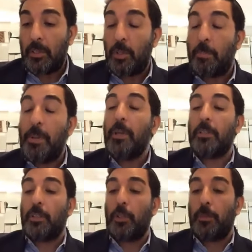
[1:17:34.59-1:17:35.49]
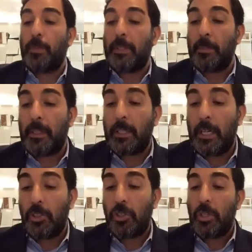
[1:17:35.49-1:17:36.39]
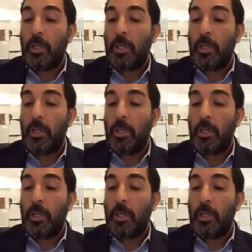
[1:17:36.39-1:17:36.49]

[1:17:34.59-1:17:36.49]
to build the third Bet HaMikdash